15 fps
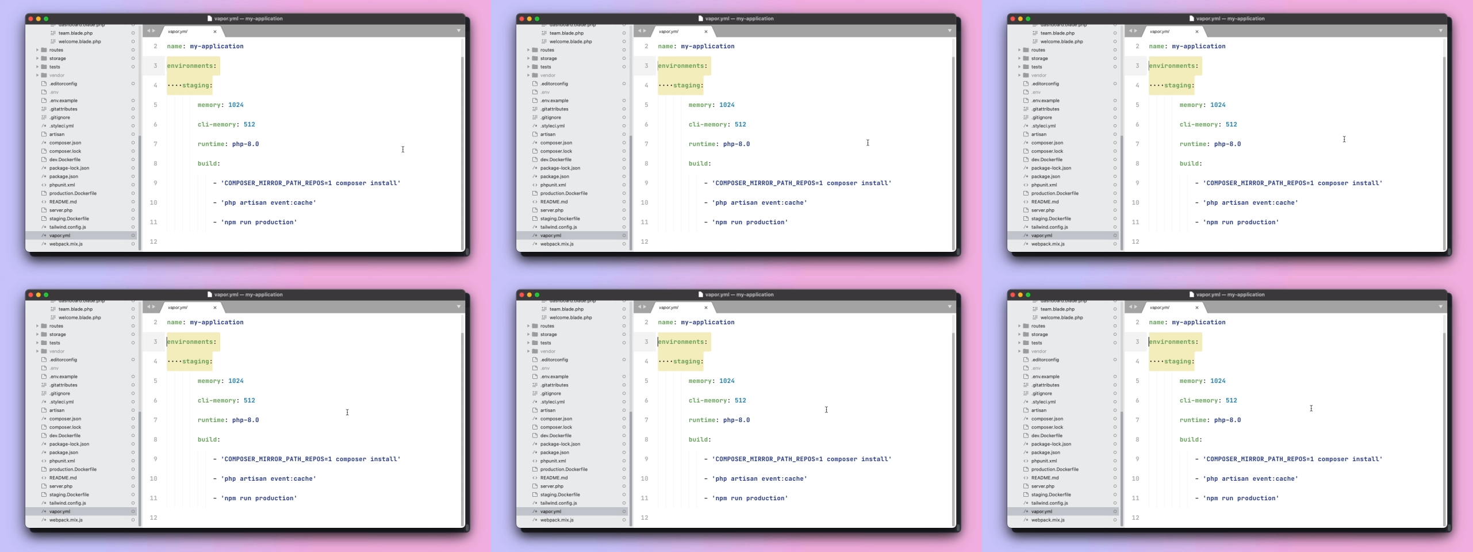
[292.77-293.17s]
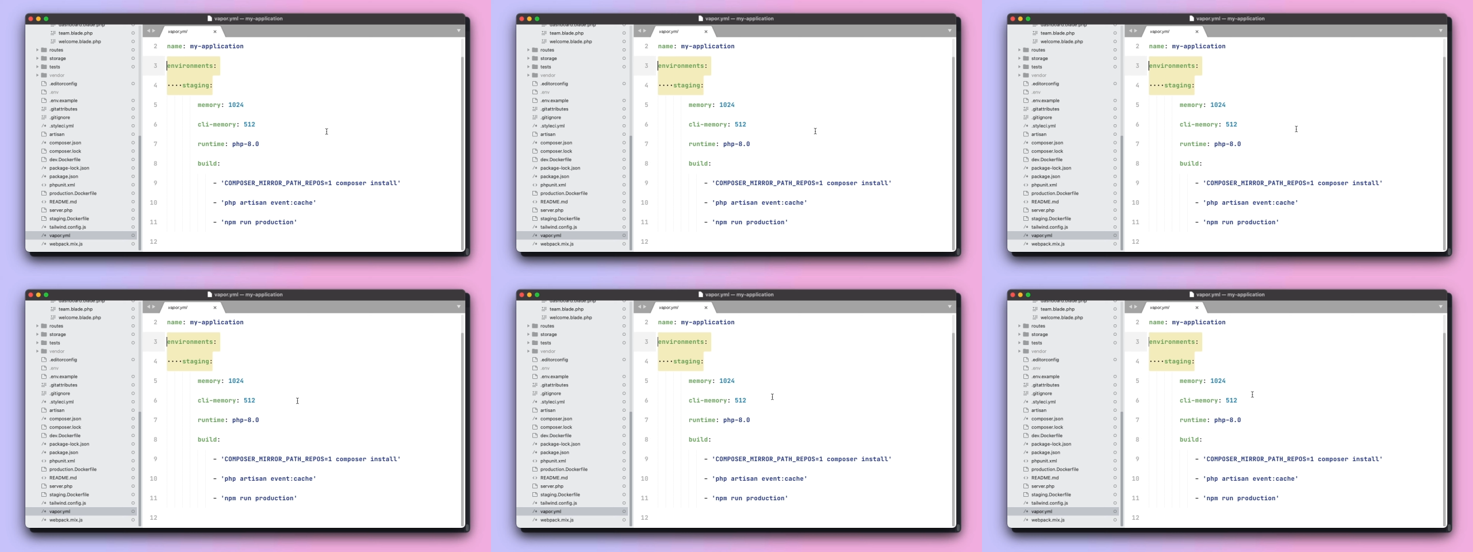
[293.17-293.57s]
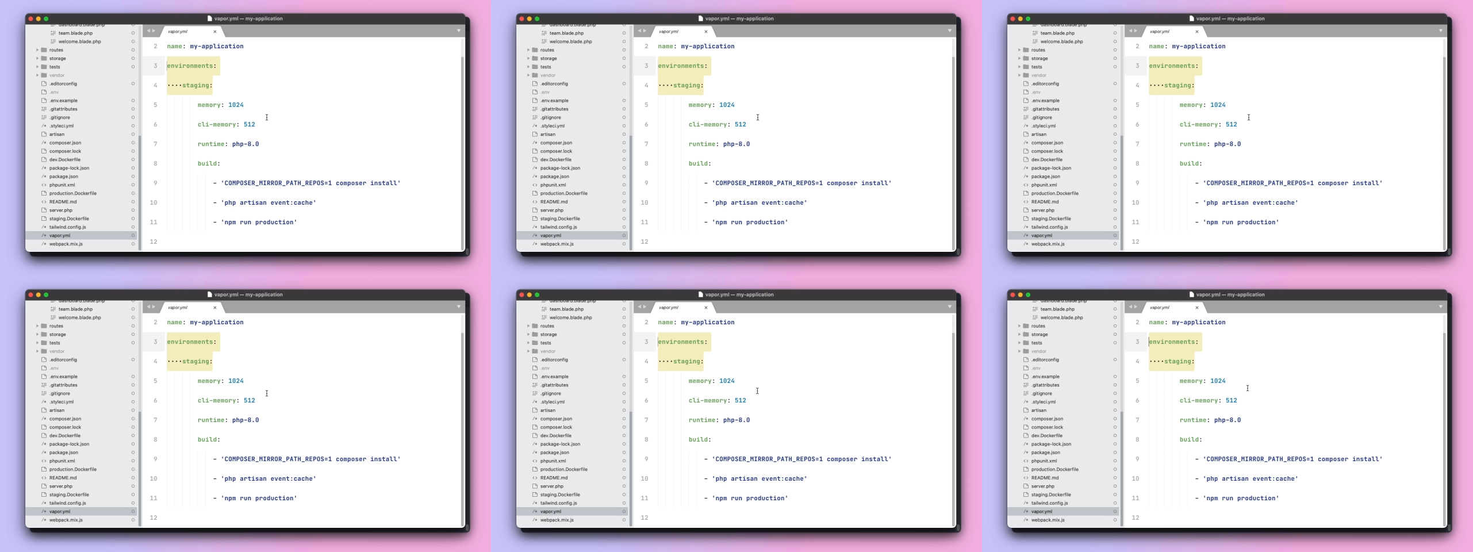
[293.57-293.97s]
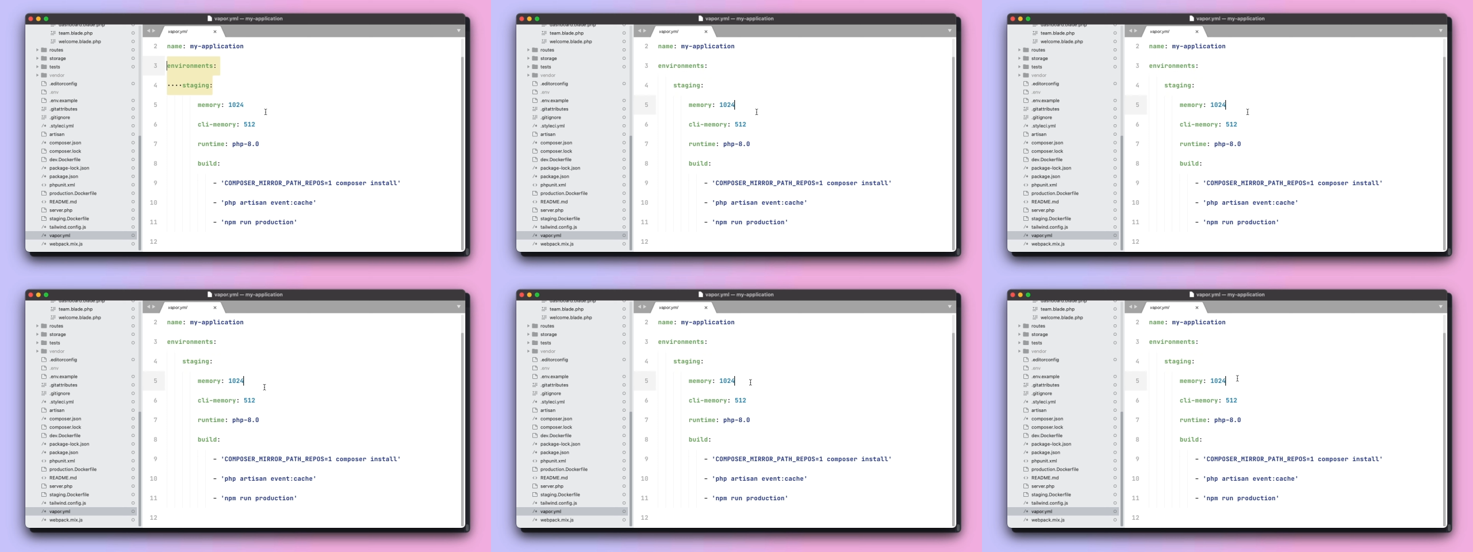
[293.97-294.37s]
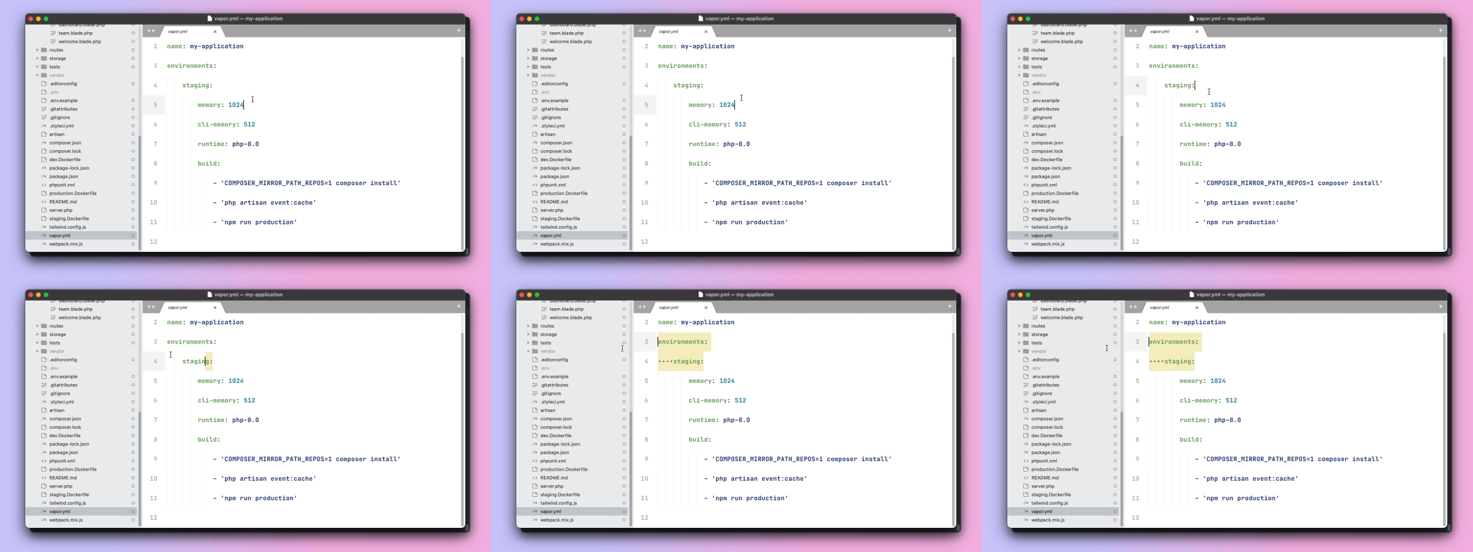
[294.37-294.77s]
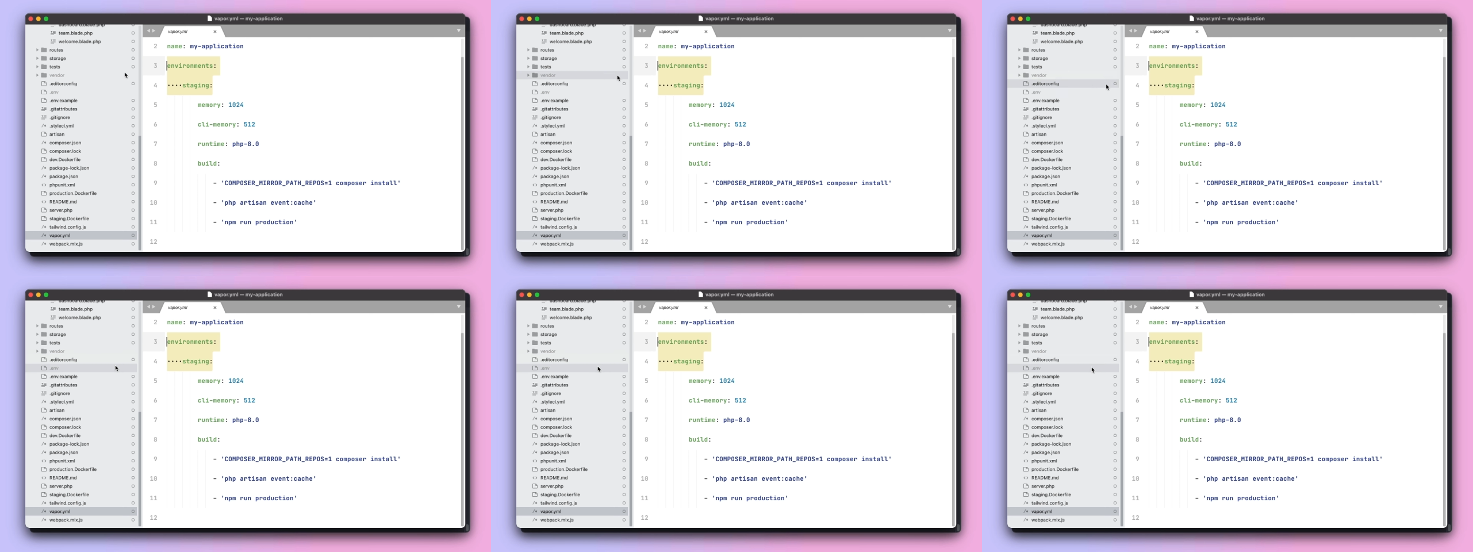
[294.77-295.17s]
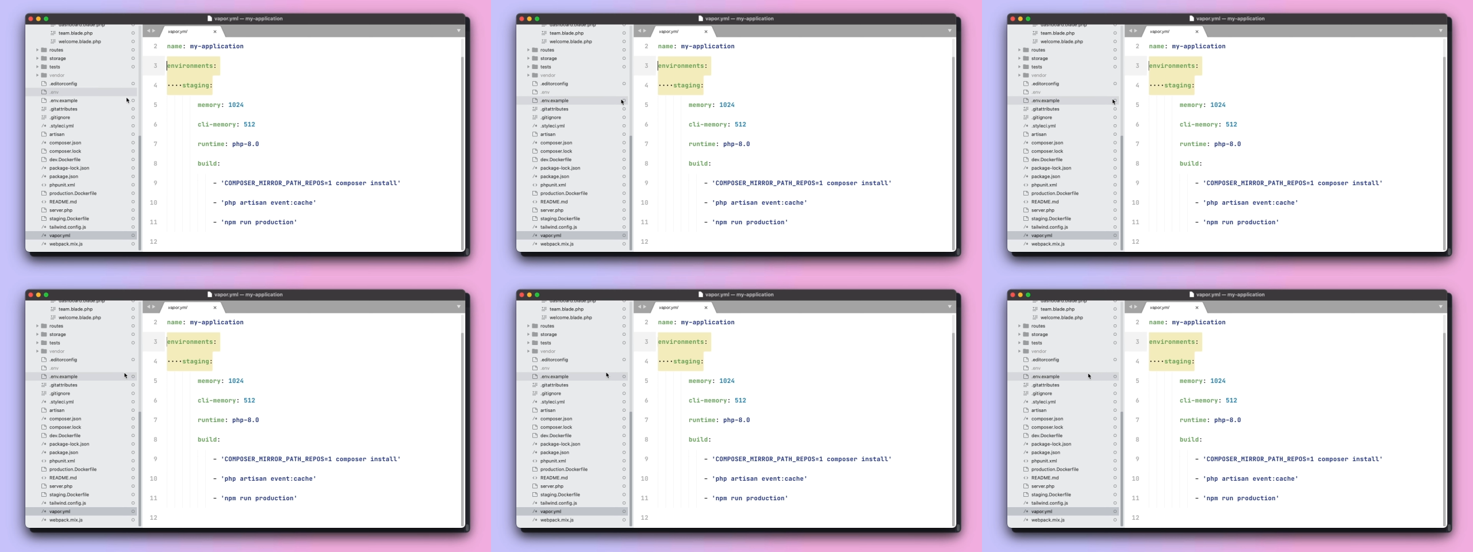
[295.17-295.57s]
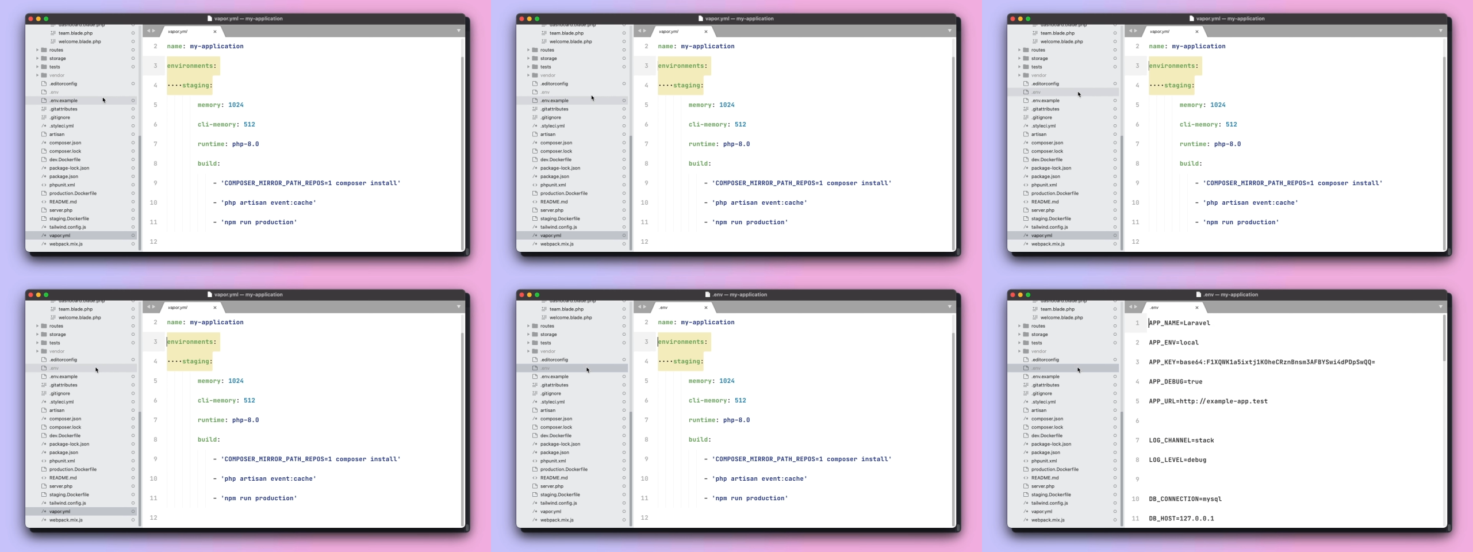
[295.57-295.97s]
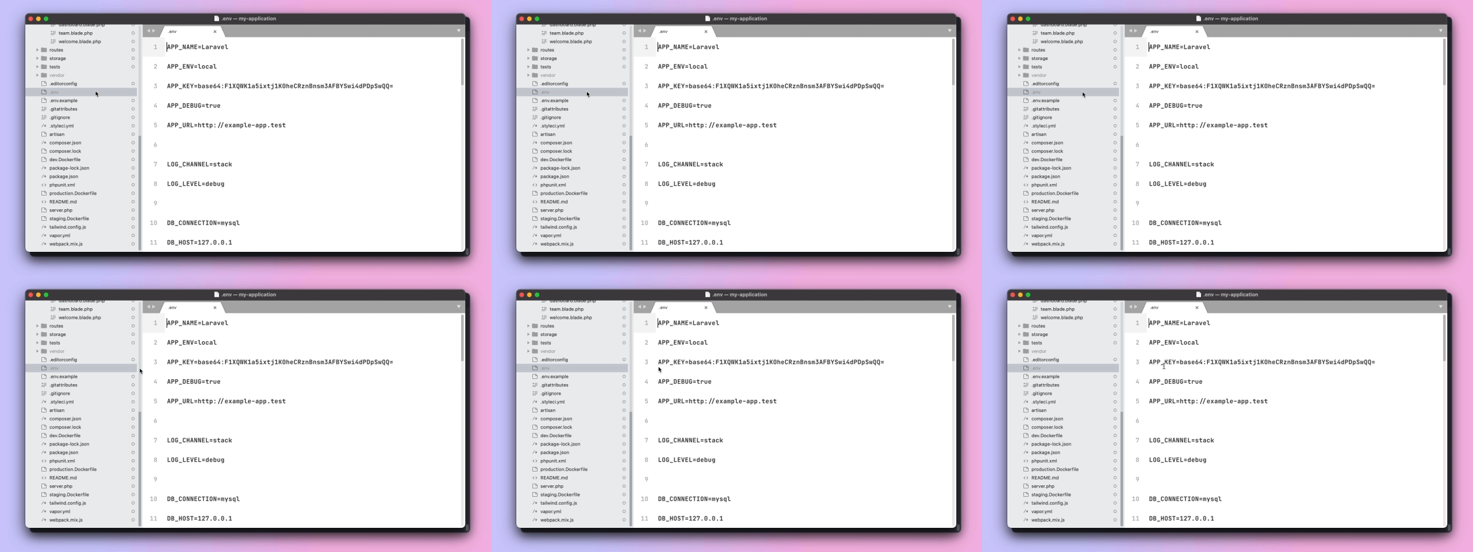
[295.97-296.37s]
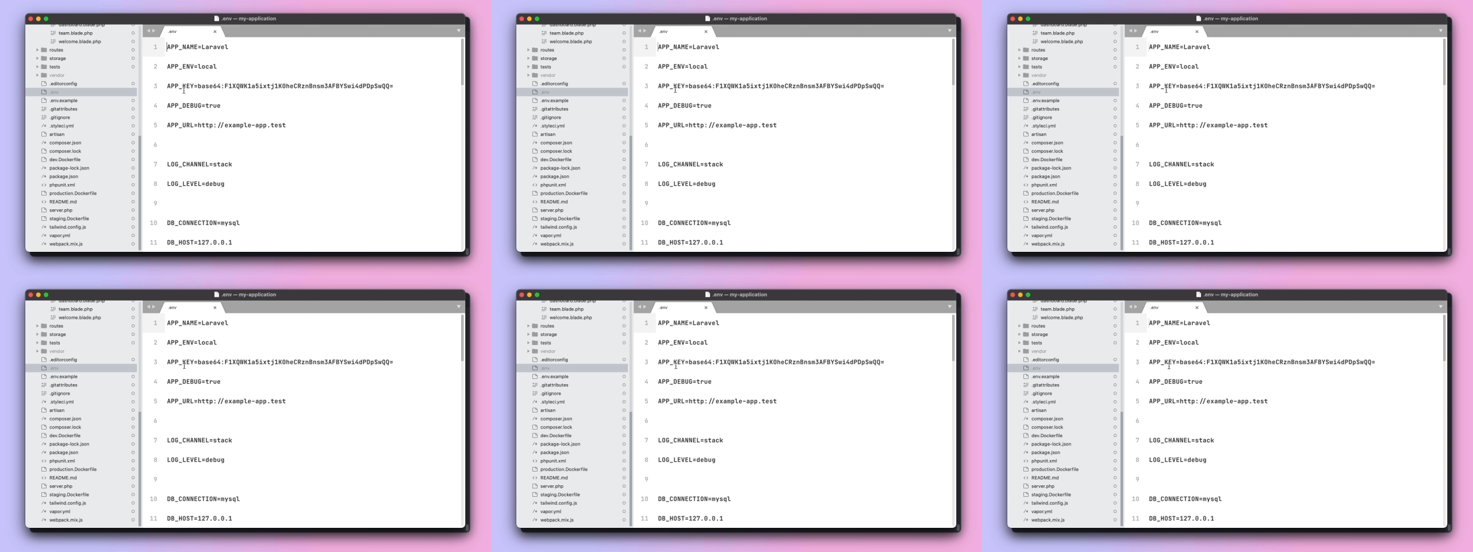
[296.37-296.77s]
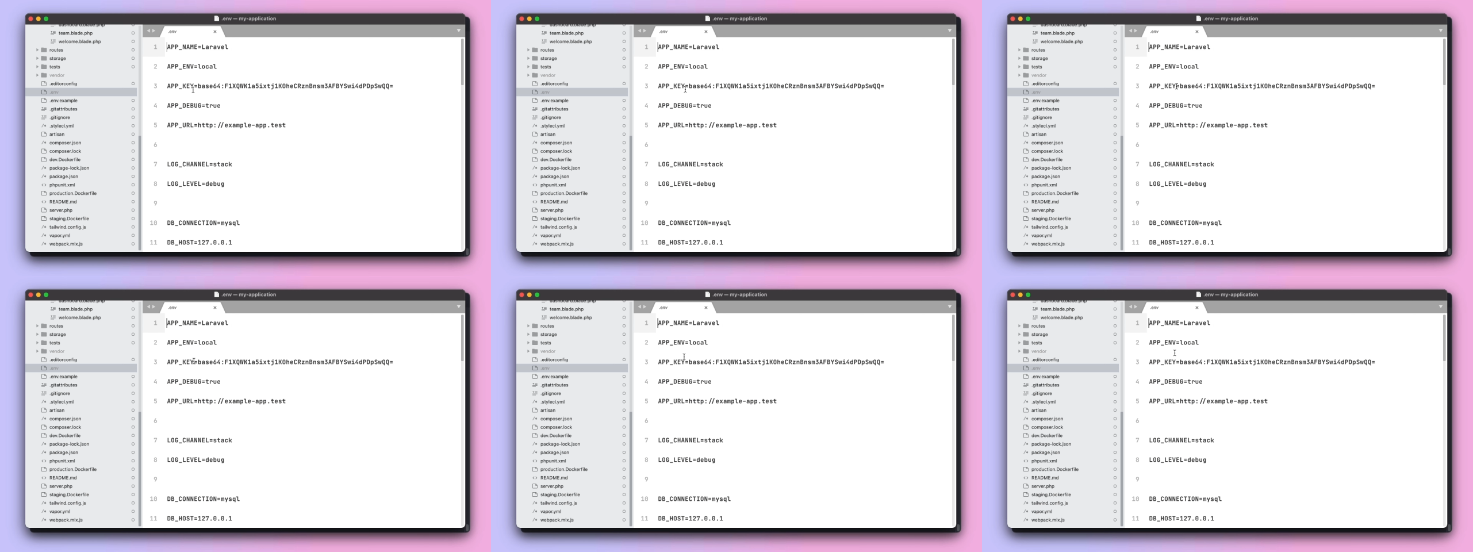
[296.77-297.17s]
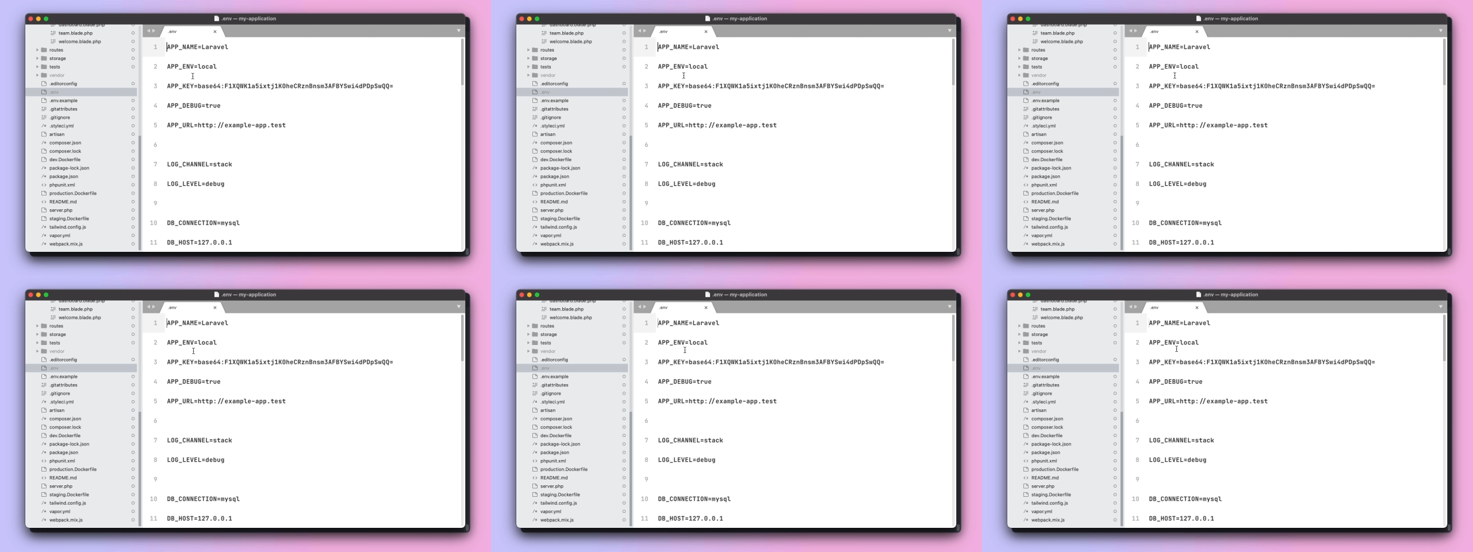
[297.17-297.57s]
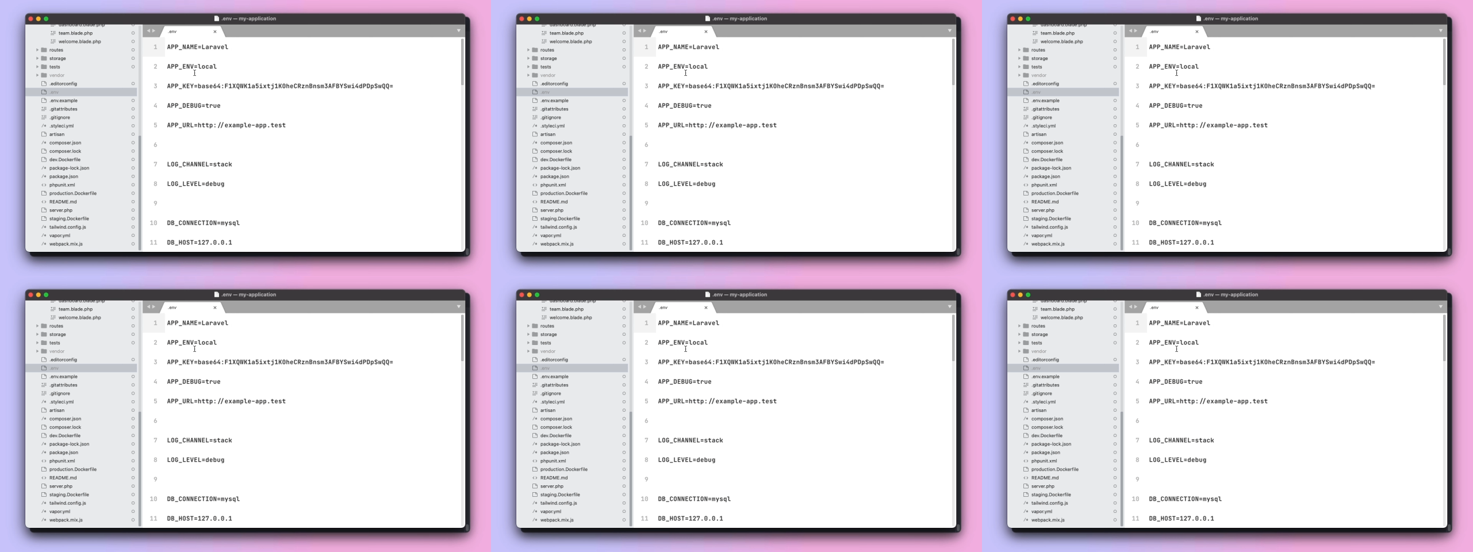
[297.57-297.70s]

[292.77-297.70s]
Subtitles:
Nobody's mouth can be seen.